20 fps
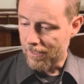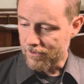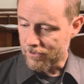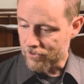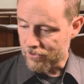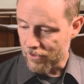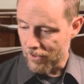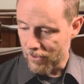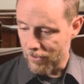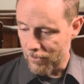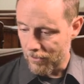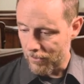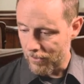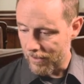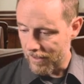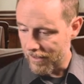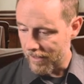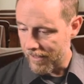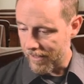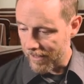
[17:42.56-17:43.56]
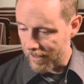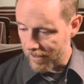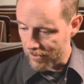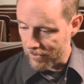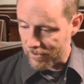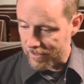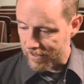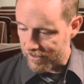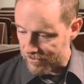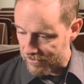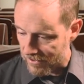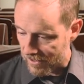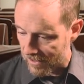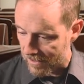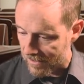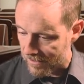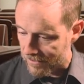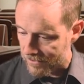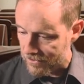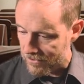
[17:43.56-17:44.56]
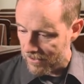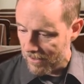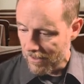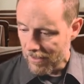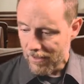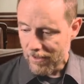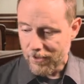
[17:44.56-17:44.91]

And so here he says,